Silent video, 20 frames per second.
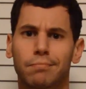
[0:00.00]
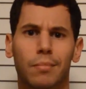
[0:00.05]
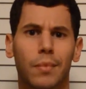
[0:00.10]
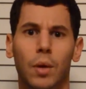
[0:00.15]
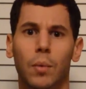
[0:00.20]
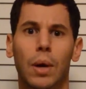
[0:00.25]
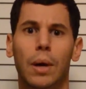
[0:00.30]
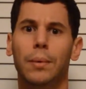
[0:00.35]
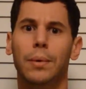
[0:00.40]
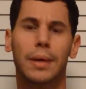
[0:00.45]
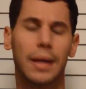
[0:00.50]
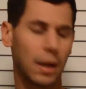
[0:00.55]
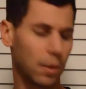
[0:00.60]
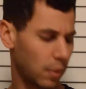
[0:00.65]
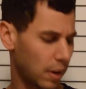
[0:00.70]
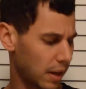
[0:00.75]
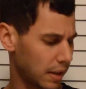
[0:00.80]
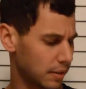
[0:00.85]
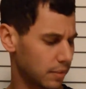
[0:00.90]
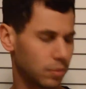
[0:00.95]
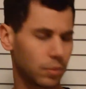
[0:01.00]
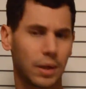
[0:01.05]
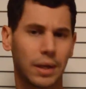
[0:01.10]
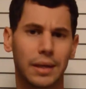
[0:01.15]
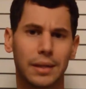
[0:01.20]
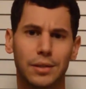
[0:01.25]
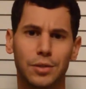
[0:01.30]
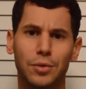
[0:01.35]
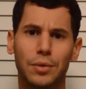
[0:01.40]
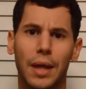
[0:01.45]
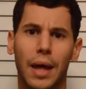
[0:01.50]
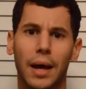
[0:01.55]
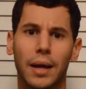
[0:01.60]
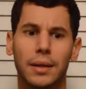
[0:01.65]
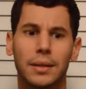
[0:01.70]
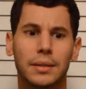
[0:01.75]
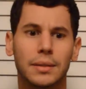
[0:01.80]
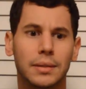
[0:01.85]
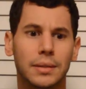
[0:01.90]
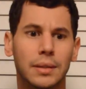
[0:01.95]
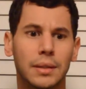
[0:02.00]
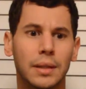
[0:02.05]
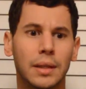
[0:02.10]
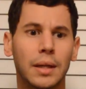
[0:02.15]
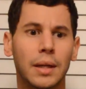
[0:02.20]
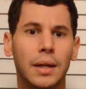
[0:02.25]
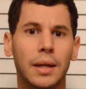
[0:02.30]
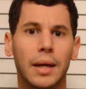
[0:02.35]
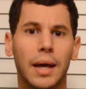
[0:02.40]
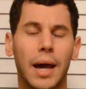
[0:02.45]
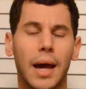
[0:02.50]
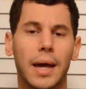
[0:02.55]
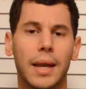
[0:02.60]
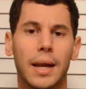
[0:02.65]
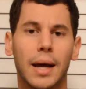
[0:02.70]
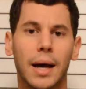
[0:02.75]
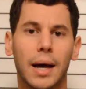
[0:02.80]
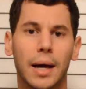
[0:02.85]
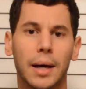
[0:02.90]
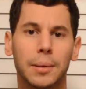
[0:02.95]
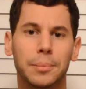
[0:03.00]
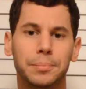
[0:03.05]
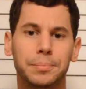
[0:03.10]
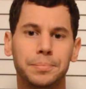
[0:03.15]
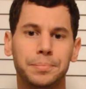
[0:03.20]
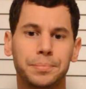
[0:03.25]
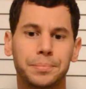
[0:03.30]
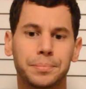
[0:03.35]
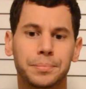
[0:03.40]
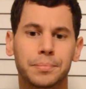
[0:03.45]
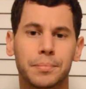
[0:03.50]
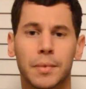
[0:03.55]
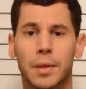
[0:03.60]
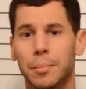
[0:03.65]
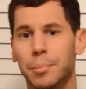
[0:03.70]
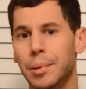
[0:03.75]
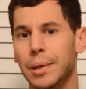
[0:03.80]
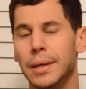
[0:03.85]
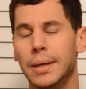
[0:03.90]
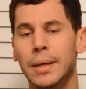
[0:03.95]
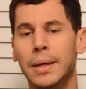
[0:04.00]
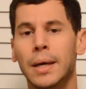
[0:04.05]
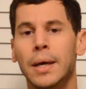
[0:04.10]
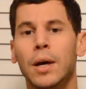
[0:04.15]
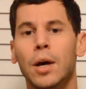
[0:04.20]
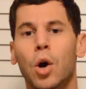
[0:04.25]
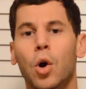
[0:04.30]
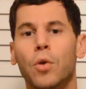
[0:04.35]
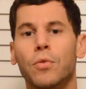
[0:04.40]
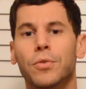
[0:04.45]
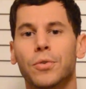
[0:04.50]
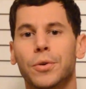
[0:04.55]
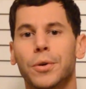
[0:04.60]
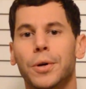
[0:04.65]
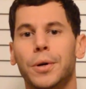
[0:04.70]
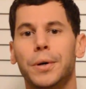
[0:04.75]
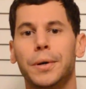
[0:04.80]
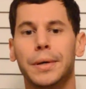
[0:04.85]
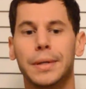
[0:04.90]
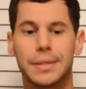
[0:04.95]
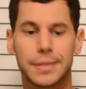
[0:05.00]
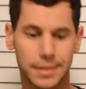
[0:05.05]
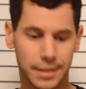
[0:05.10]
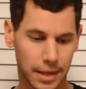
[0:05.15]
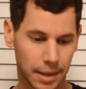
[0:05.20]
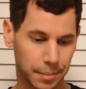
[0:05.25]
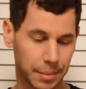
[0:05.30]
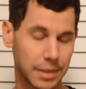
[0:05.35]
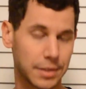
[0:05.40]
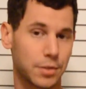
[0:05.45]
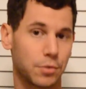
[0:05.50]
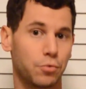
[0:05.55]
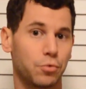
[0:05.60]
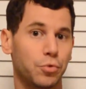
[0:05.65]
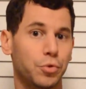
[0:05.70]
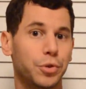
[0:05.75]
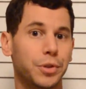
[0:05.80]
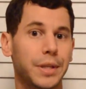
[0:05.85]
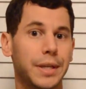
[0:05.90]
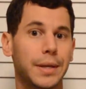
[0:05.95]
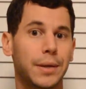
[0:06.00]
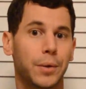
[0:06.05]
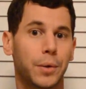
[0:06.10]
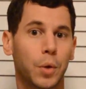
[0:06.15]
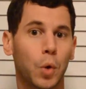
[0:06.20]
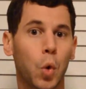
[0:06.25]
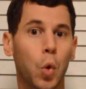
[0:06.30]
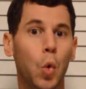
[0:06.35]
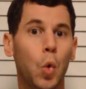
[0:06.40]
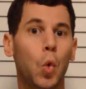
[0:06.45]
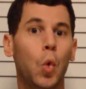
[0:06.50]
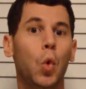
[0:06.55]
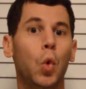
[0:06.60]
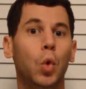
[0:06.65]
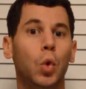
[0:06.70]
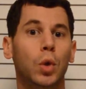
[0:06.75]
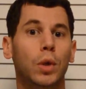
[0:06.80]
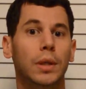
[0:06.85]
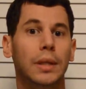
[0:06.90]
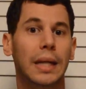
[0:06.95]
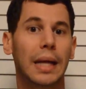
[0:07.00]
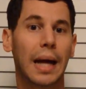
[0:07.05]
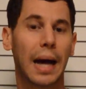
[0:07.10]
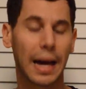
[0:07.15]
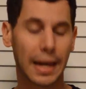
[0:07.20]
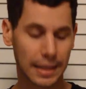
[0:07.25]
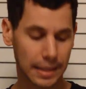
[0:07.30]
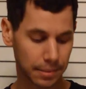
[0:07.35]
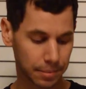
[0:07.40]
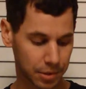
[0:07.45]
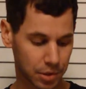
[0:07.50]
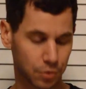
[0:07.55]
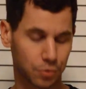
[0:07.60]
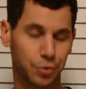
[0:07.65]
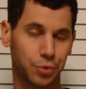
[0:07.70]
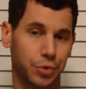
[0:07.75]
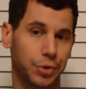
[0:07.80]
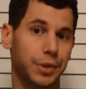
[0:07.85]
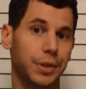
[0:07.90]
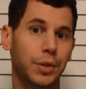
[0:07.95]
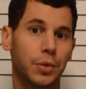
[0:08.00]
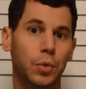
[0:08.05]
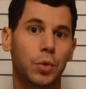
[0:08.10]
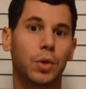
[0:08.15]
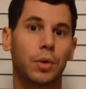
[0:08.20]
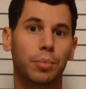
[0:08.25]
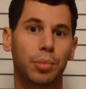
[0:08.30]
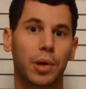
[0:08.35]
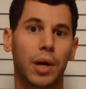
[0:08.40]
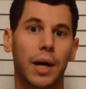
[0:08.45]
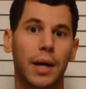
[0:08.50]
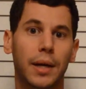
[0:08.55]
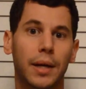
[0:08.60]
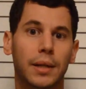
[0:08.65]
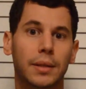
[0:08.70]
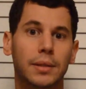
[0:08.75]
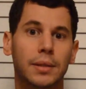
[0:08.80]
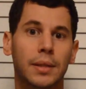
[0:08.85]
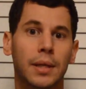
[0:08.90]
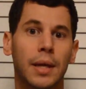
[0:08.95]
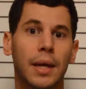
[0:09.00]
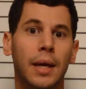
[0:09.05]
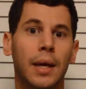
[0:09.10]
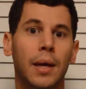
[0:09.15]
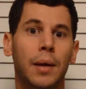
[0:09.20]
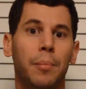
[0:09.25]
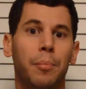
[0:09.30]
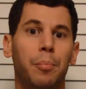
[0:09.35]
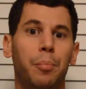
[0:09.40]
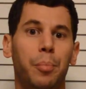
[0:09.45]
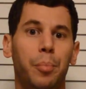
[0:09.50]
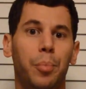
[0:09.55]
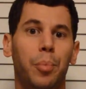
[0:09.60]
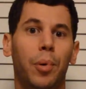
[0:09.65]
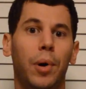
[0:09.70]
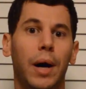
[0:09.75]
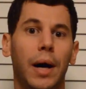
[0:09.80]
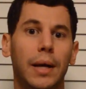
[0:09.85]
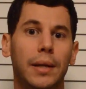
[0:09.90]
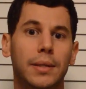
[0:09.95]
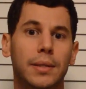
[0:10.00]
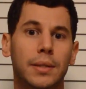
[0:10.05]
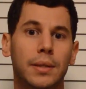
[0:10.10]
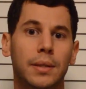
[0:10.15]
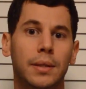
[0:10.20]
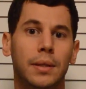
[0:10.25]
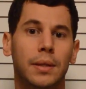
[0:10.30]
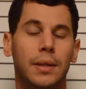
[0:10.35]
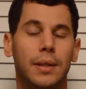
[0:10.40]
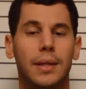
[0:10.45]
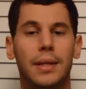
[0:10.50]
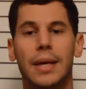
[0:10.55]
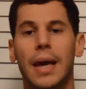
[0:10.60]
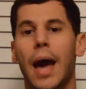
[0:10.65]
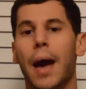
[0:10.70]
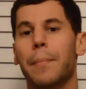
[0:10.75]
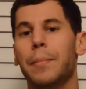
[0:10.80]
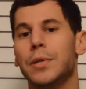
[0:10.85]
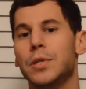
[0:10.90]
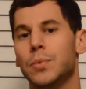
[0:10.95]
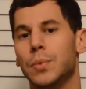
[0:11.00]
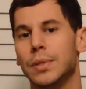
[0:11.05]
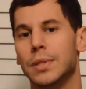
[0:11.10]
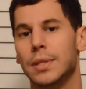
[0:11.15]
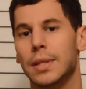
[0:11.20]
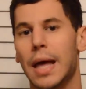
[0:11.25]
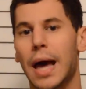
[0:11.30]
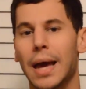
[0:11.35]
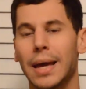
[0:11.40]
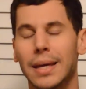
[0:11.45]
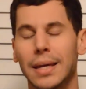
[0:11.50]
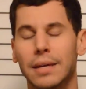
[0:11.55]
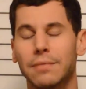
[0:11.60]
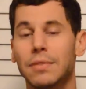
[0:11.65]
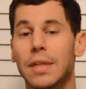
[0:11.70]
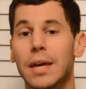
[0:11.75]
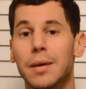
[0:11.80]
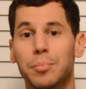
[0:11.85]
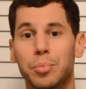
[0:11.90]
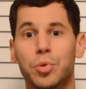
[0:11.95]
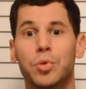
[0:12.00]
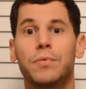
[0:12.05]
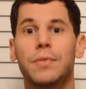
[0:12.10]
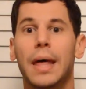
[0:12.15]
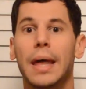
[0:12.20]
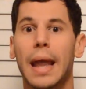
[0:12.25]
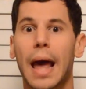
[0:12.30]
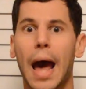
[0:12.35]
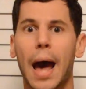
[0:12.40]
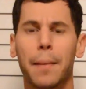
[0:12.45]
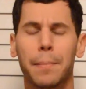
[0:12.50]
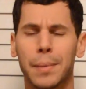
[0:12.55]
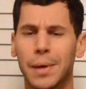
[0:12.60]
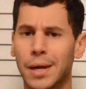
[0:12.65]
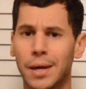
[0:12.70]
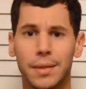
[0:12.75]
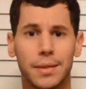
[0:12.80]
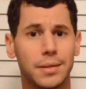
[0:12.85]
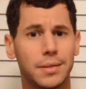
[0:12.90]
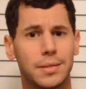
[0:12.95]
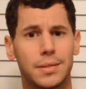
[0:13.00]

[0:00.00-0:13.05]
Why wouldn't I want to do that? And but overall, it's a really cool item. It's a really cool product, but the app is what's lacking. If they improve that app, this